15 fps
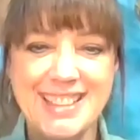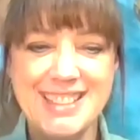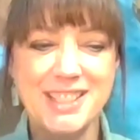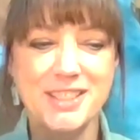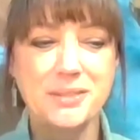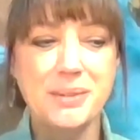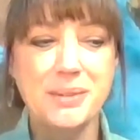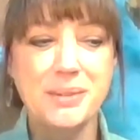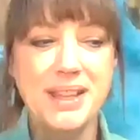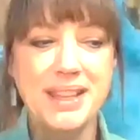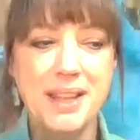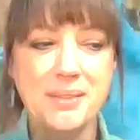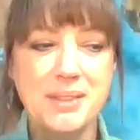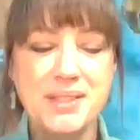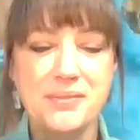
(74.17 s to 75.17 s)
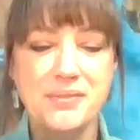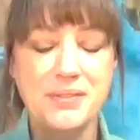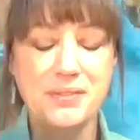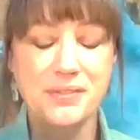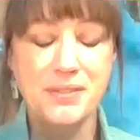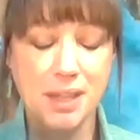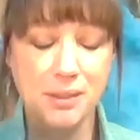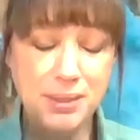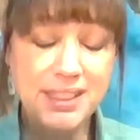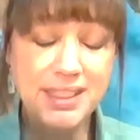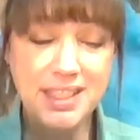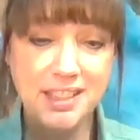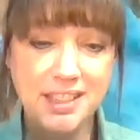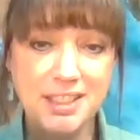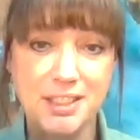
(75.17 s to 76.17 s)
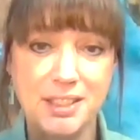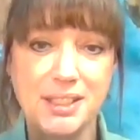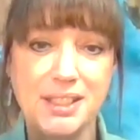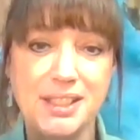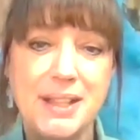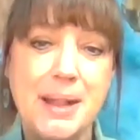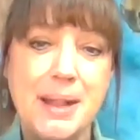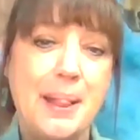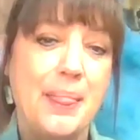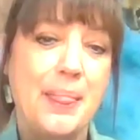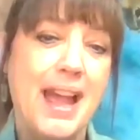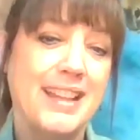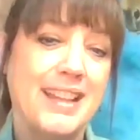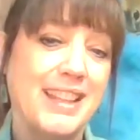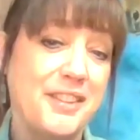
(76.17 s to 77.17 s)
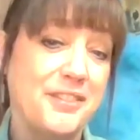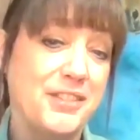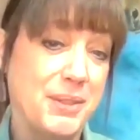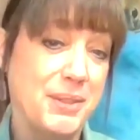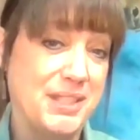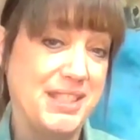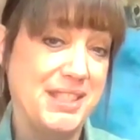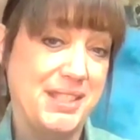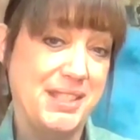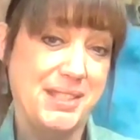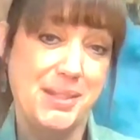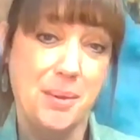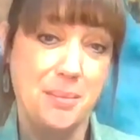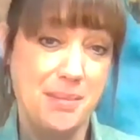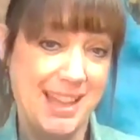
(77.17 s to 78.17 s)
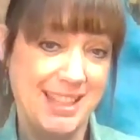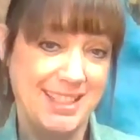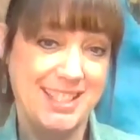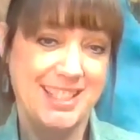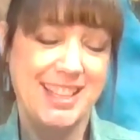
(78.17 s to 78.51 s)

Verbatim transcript: So when I was a really young girl, I love horses so much,